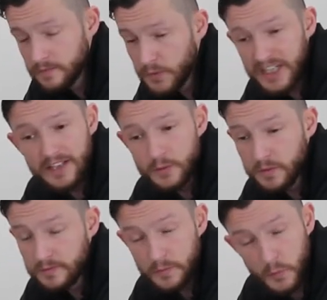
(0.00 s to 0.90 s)
we
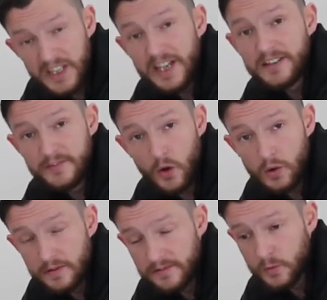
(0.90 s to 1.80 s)

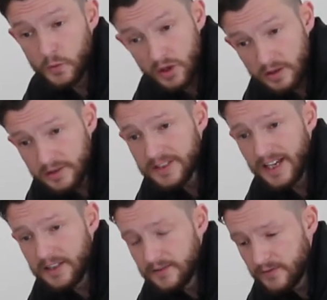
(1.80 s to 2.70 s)
evolve, world
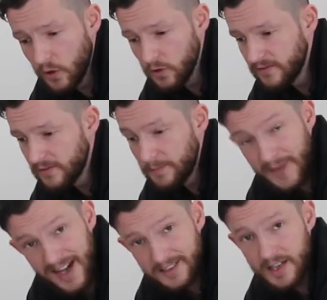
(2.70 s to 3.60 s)
evolve,
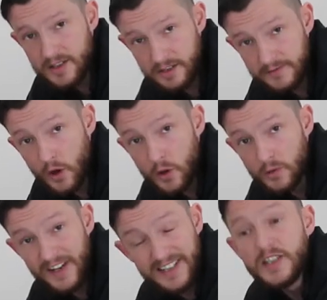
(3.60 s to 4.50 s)
massage
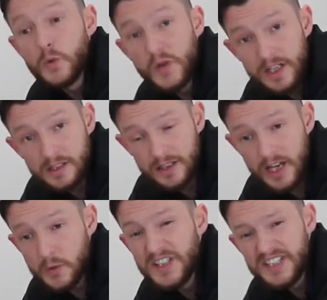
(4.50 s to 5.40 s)
evolve, and they will.
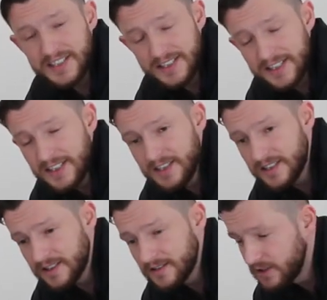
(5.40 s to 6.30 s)
And we see,
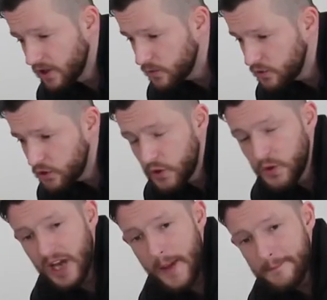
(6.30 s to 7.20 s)
you know,
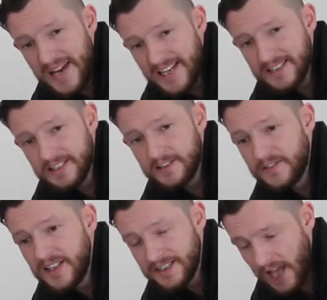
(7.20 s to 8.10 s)
new amazing
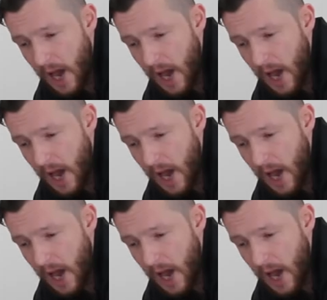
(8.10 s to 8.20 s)
things